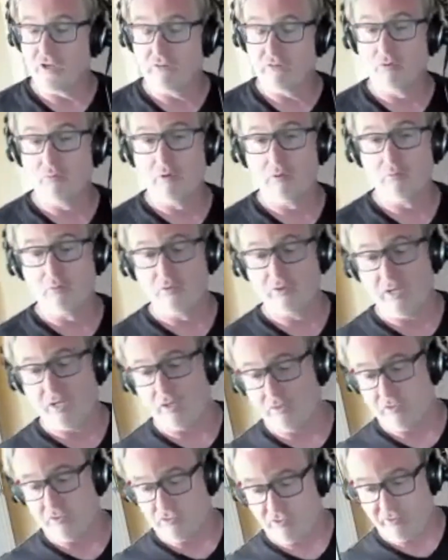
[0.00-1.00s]
I remember when that
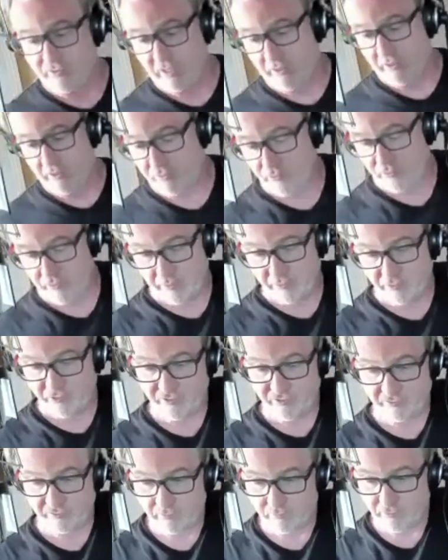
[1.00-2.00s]
audition came through, and I was
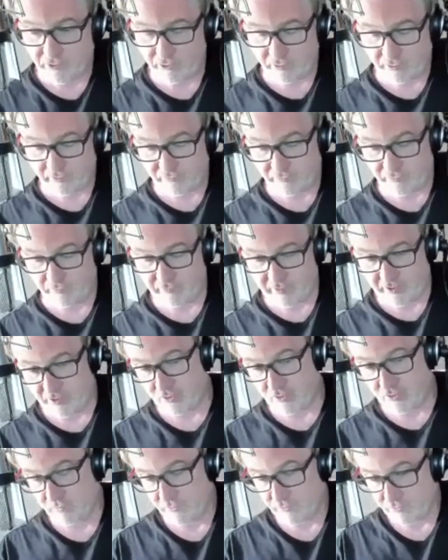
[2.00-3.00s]
still commuting from
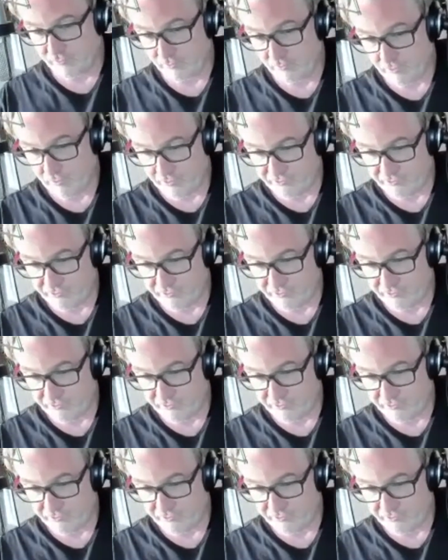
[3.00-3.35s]
Vancouver to Los